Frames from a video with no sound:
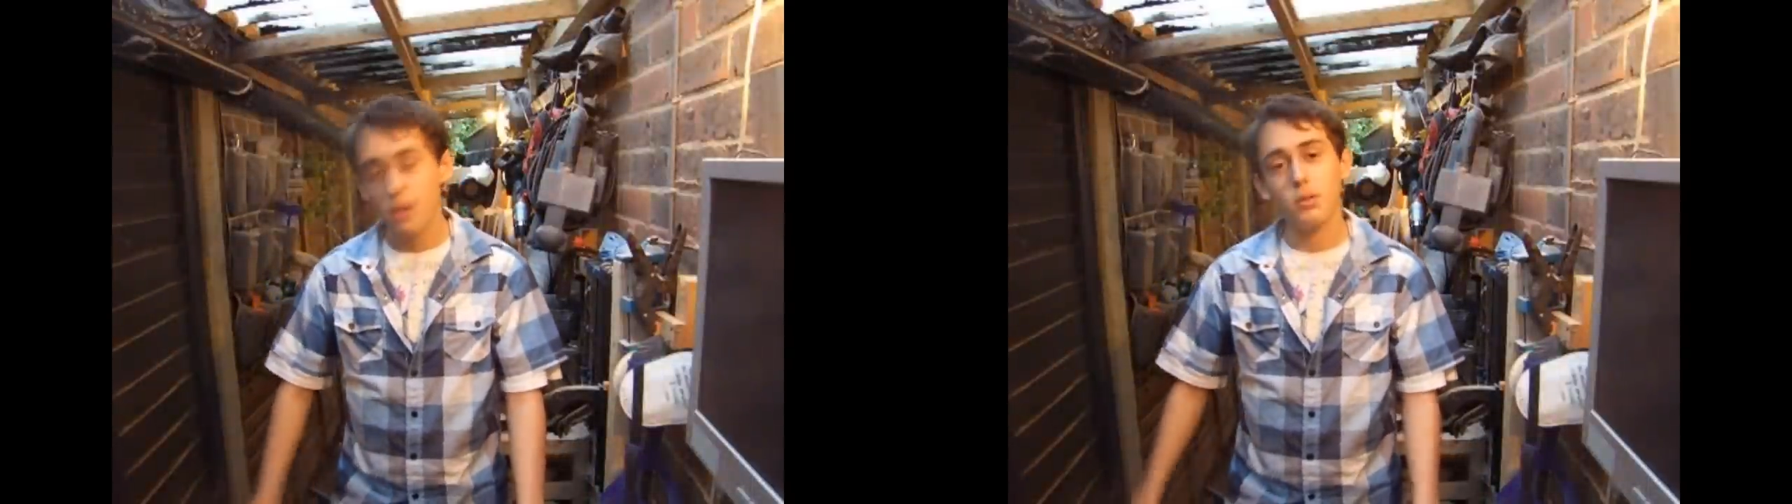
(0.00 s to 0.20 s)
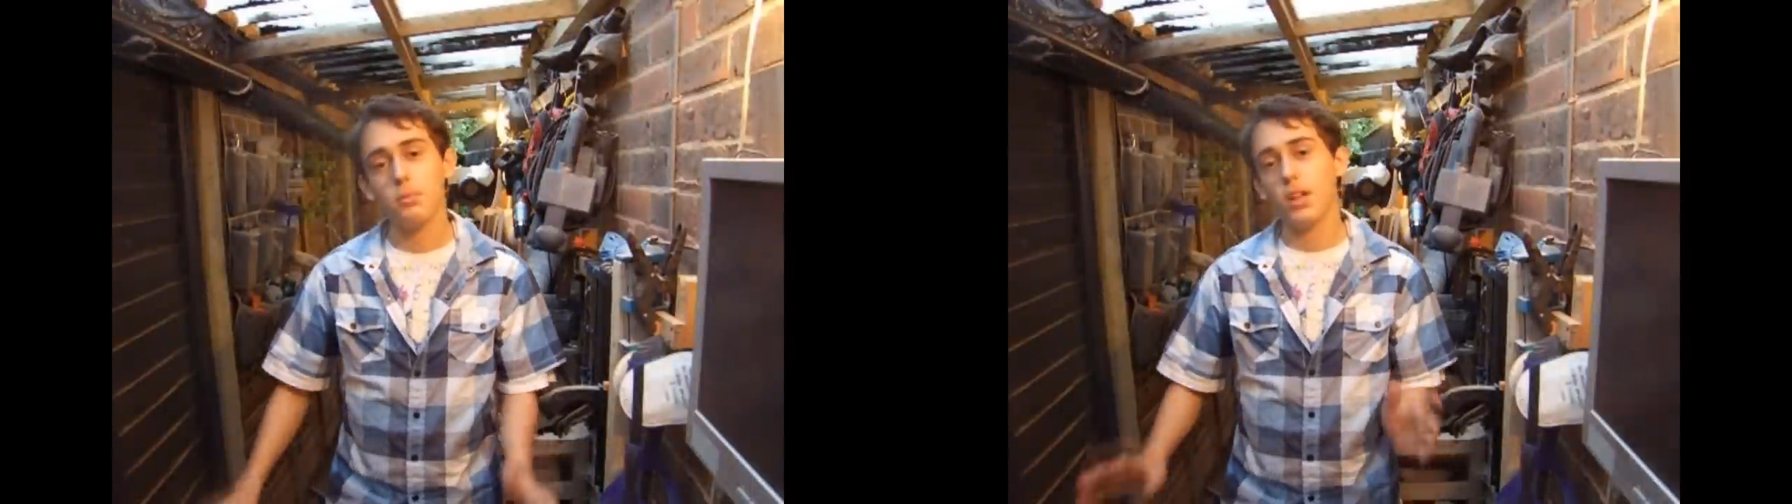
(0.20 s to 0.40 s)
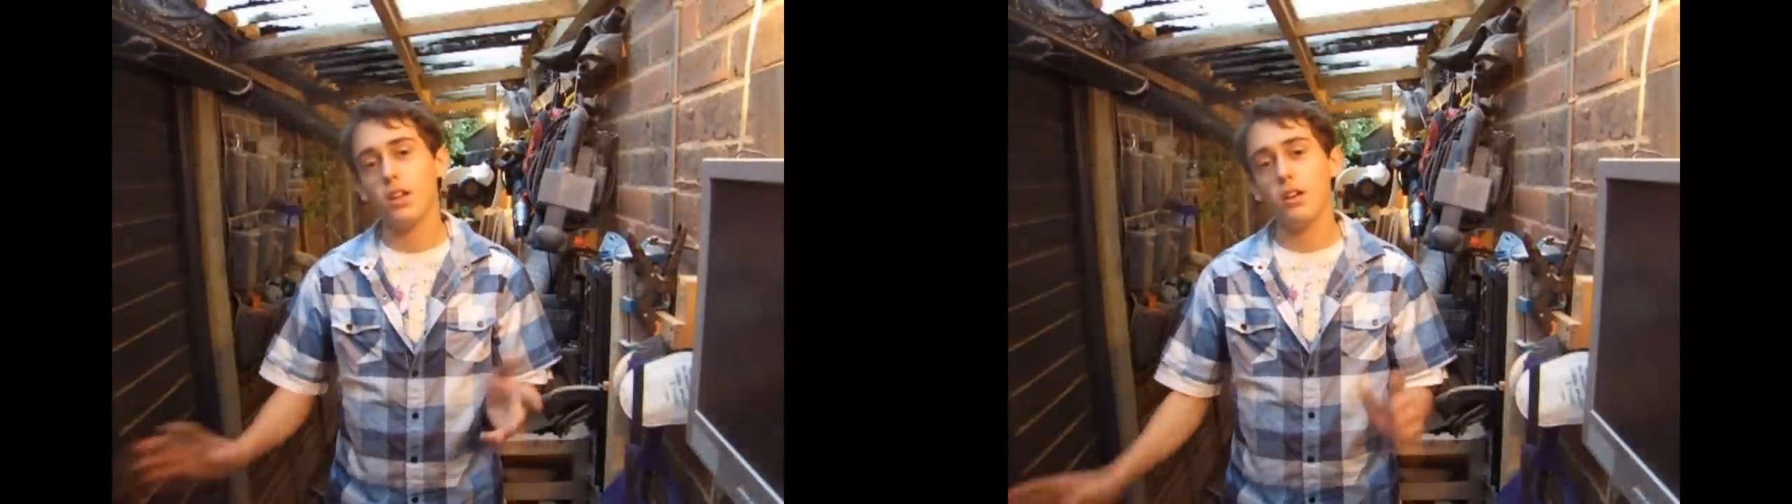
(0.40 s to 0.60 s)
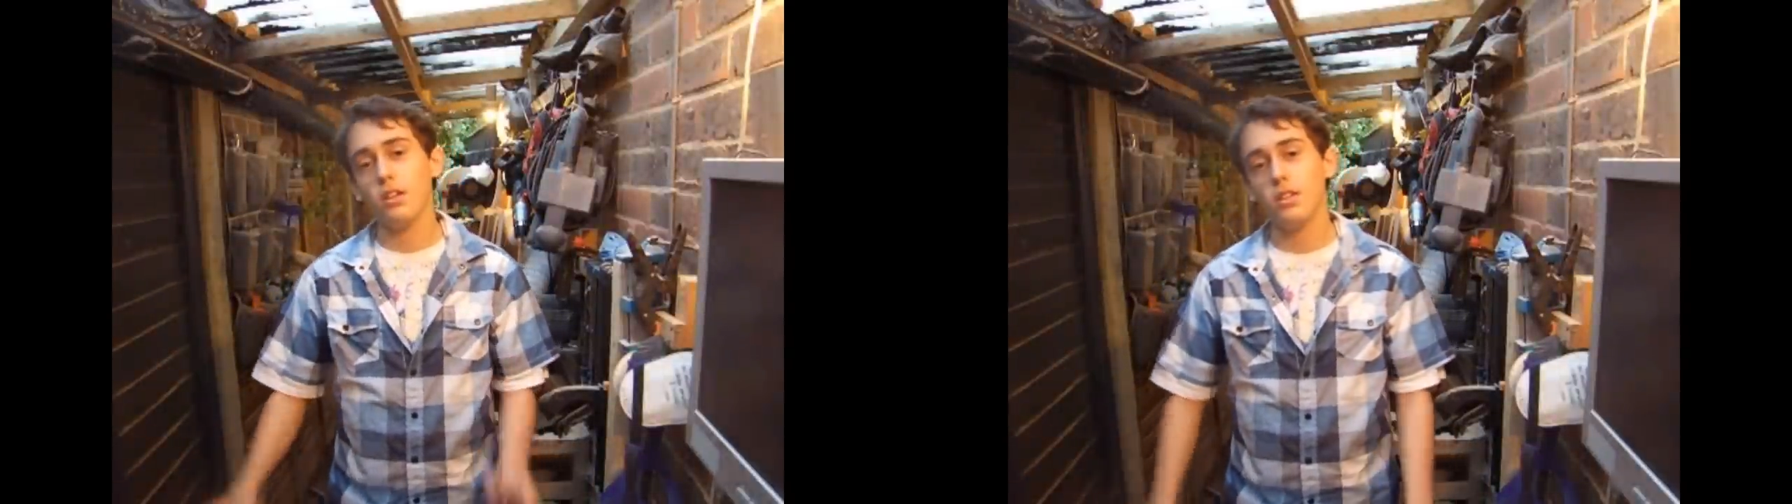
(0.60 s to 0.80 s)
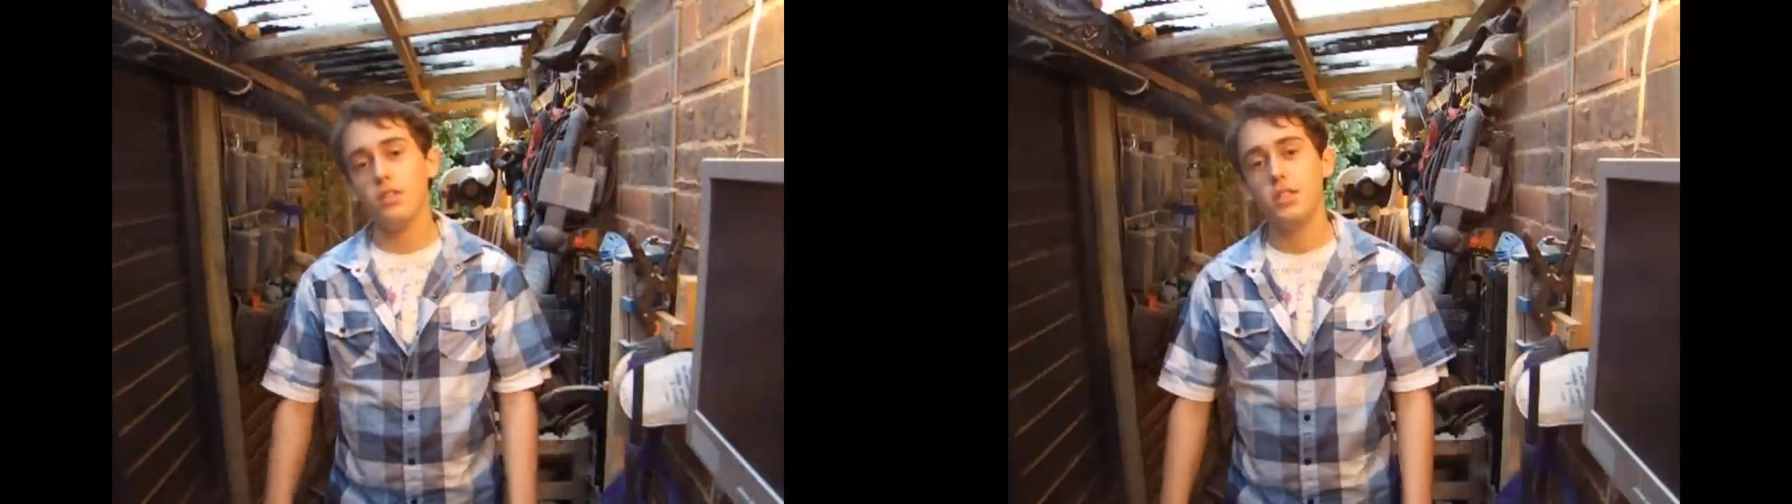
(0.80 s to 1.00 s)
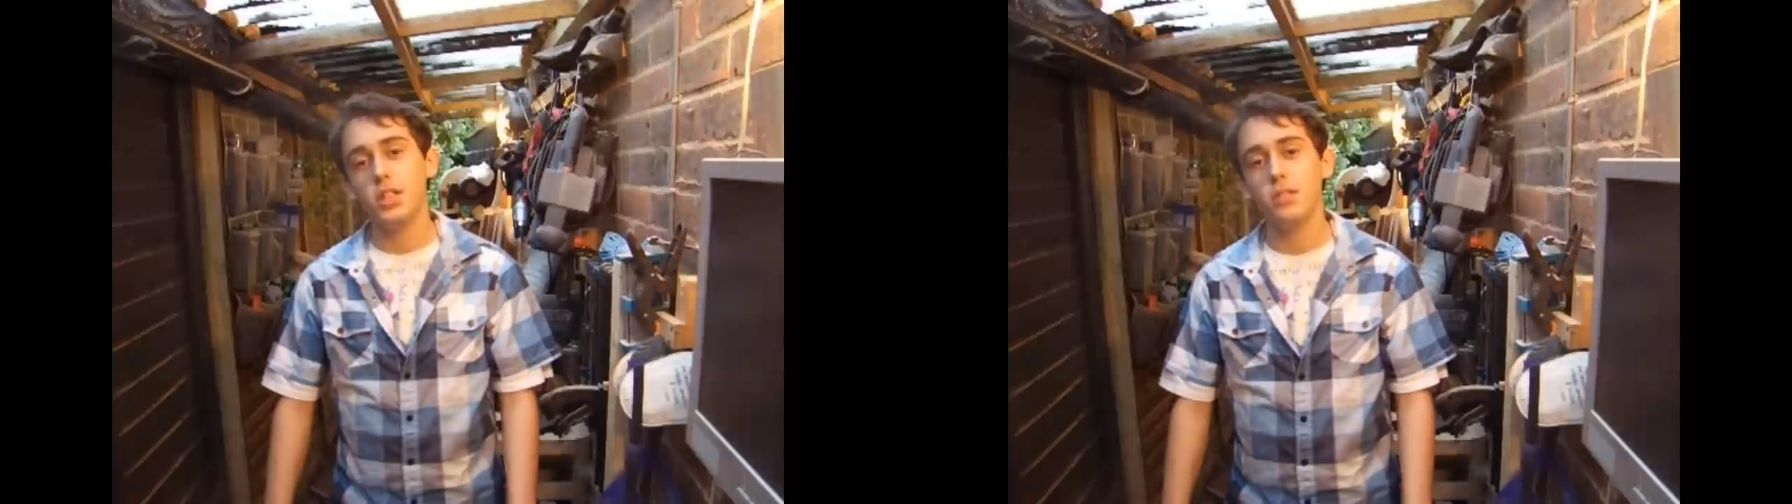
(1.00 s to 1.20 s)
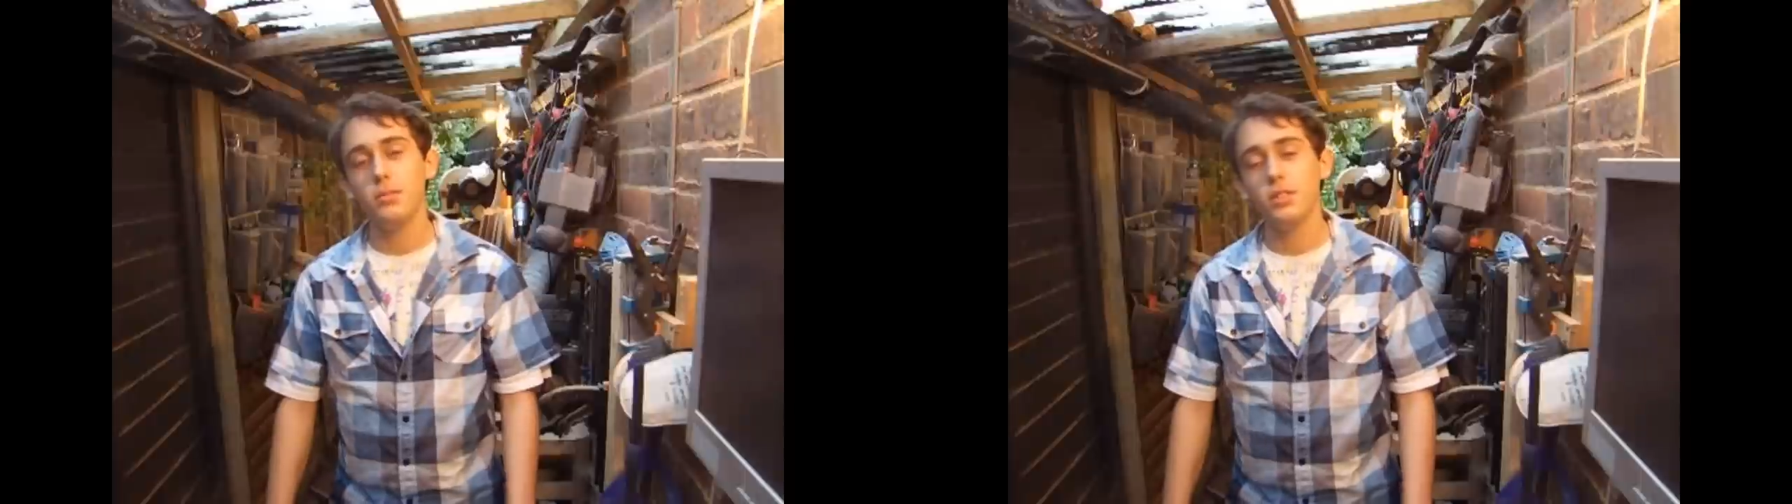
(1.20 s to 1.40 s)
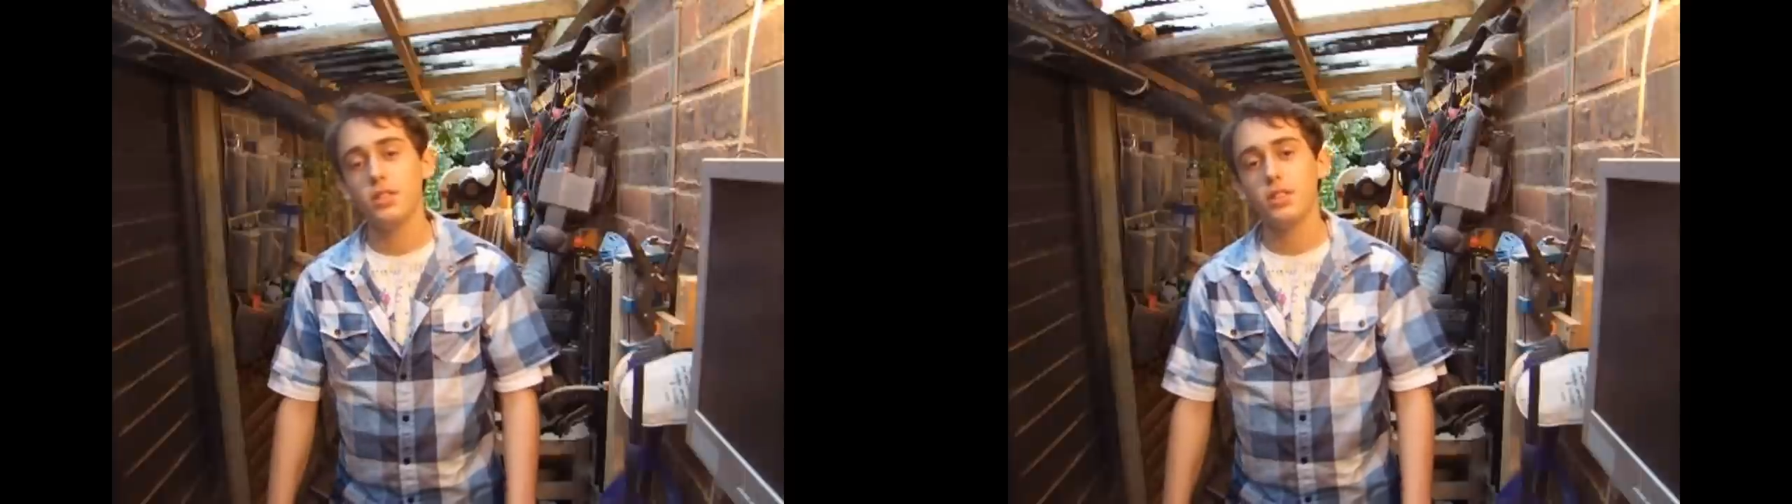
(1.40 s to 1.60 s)
probably a lot of
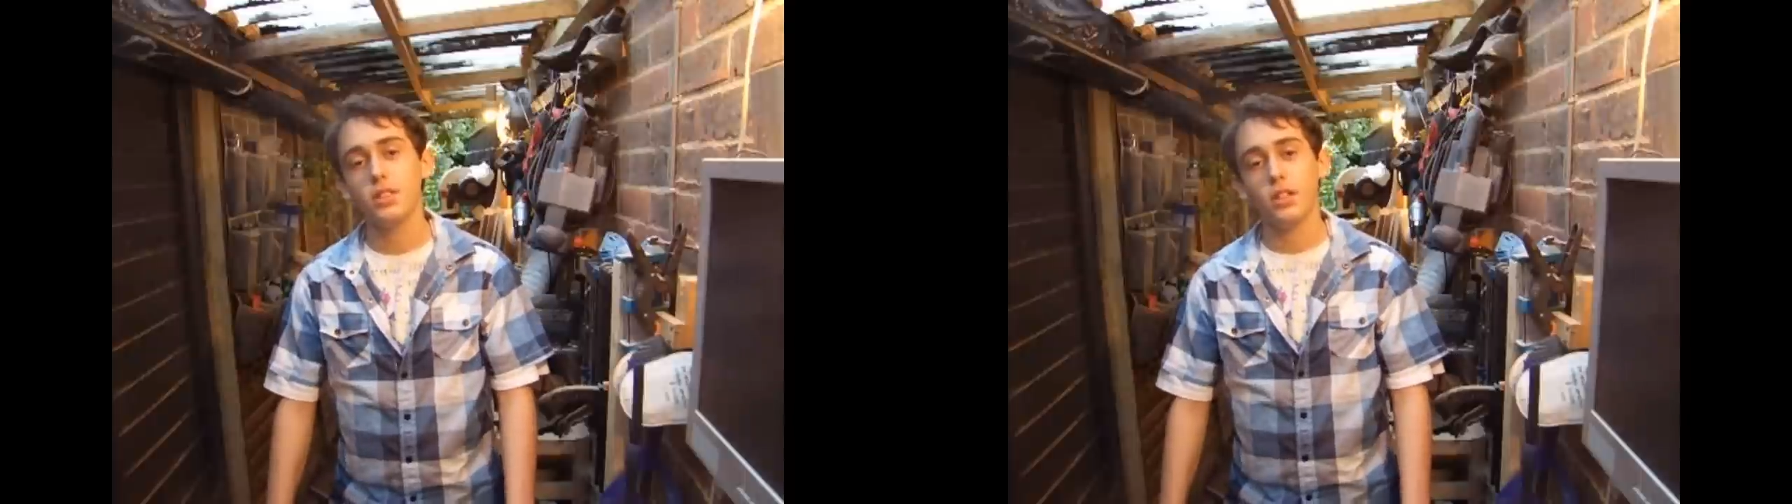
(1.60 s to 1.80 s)
YouTubers.